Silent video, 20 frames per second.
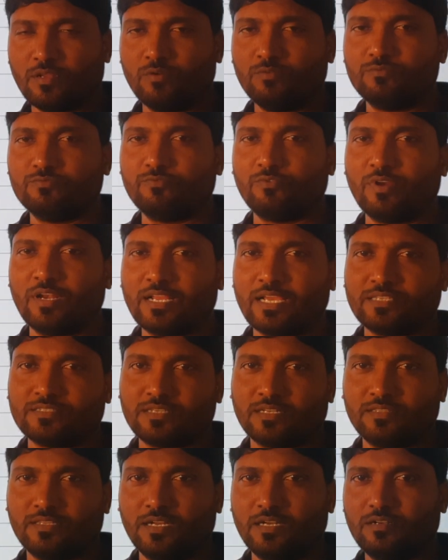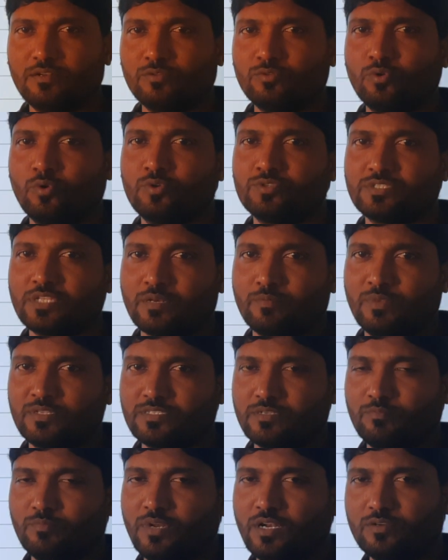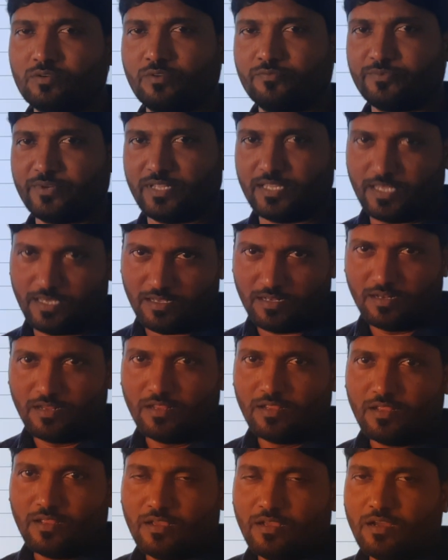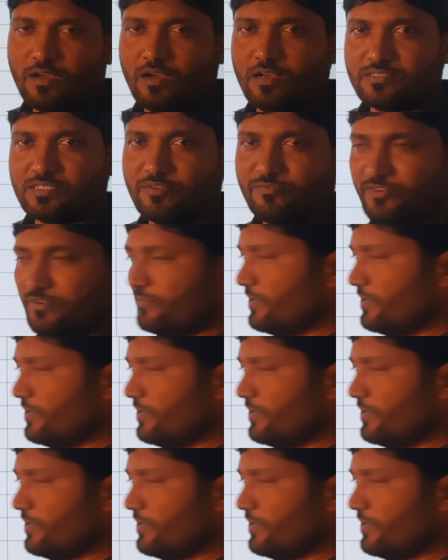Now we will consider that those terminal symbol to fill the shift